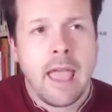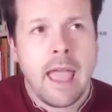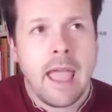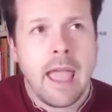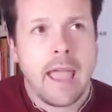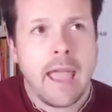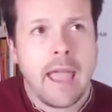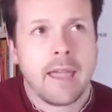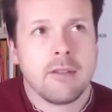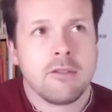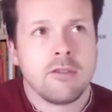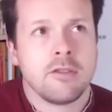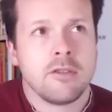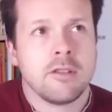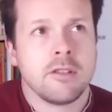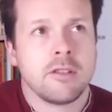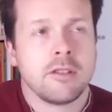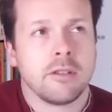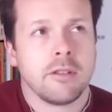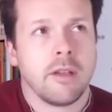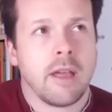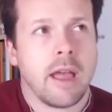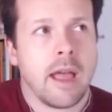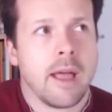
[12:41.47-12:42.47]
and
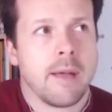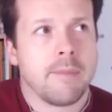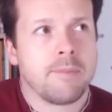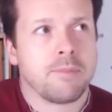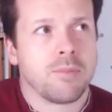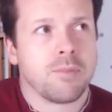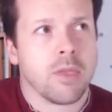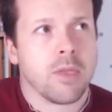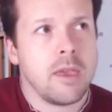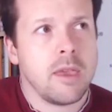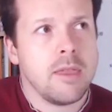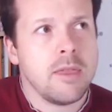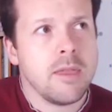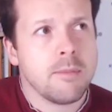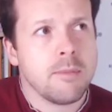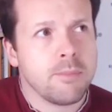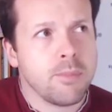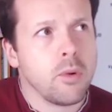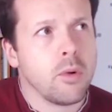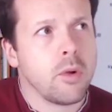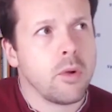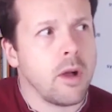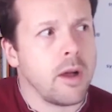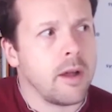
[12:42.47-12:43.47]
um, in the
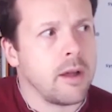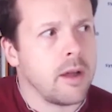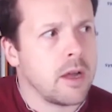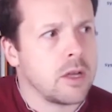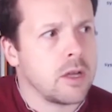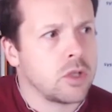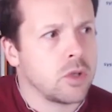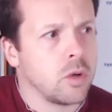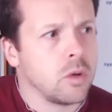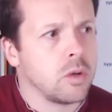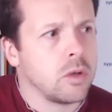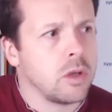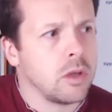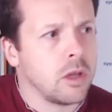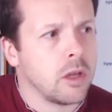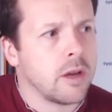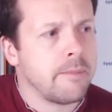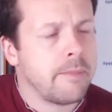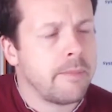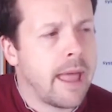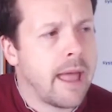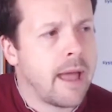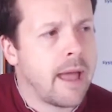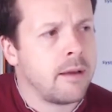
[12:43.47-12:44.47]
book, I, I, talk a lot
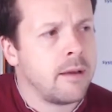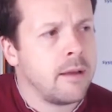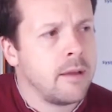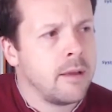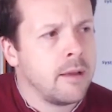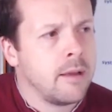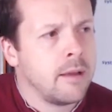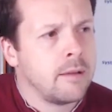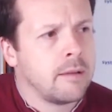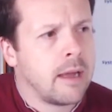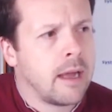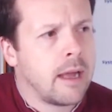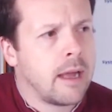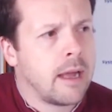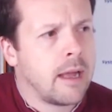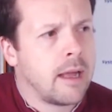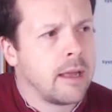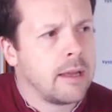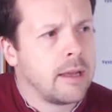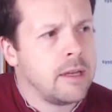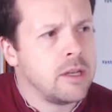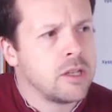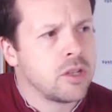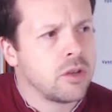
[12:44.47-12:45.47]
about uh,
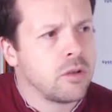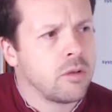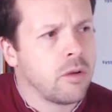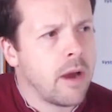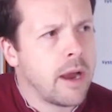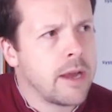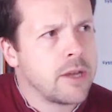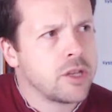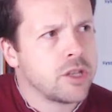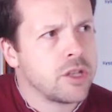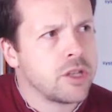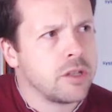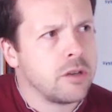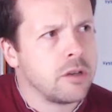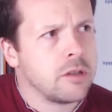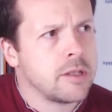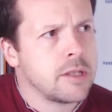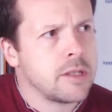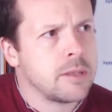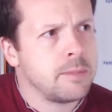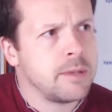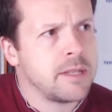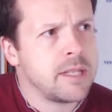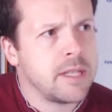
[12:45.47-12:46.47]
integration,
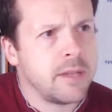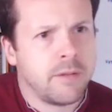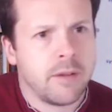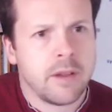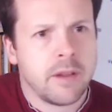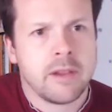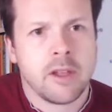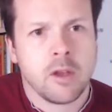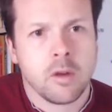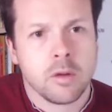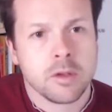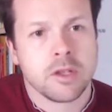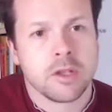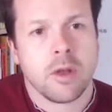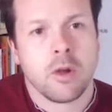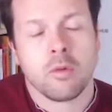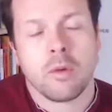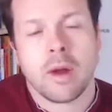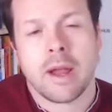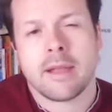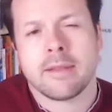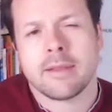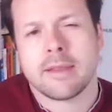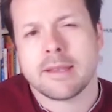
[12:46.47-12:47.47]
specifically also
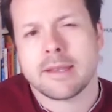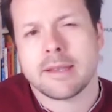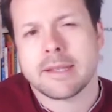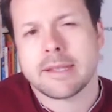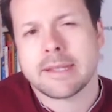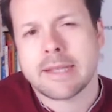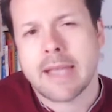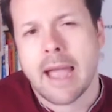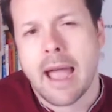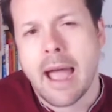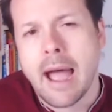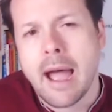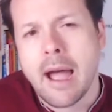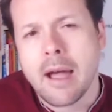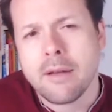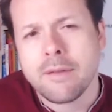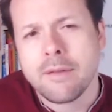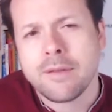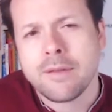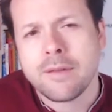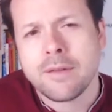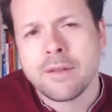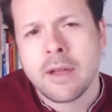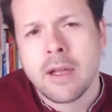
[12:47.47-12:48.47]
around the
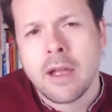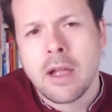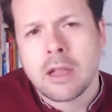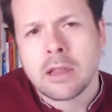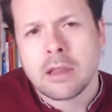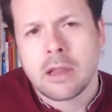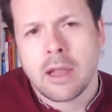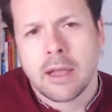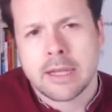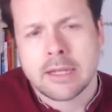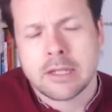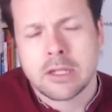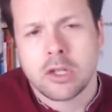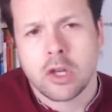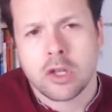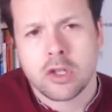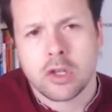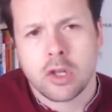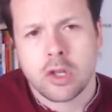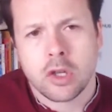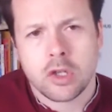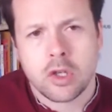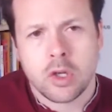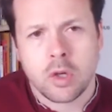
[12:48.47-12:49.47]
staff, like because yeah.
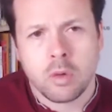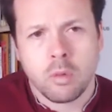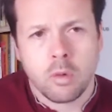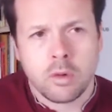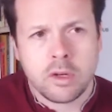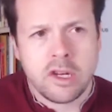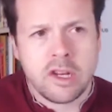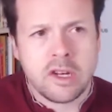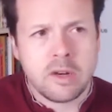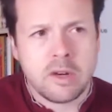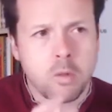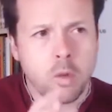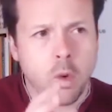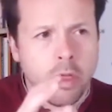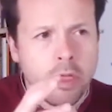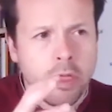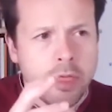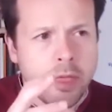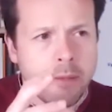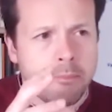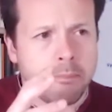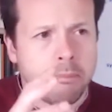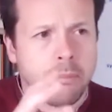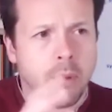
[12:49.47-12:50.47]
because you you
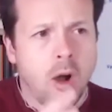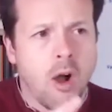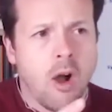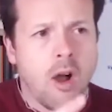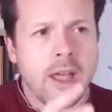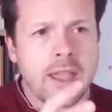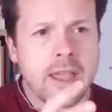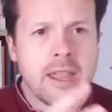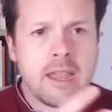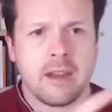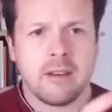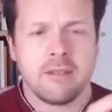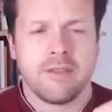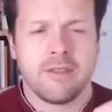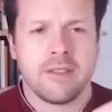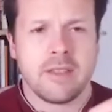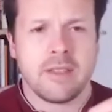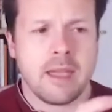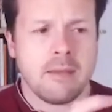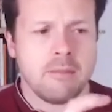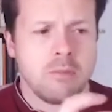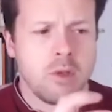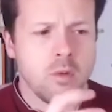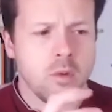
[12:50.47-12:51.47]
want the buy-in for
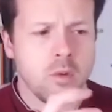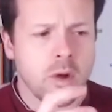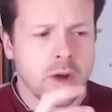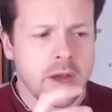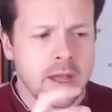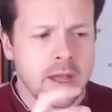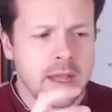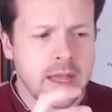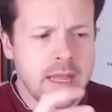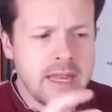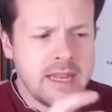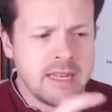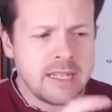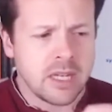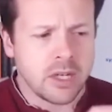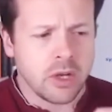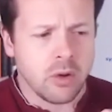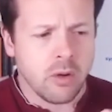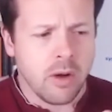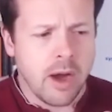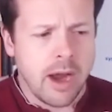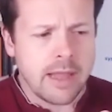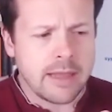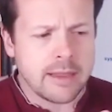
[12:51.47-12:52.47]
them. You want to
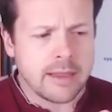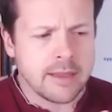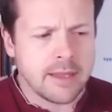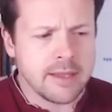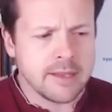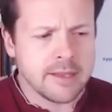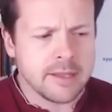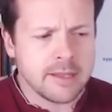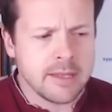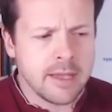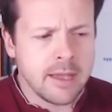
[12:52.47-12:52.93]
integrate this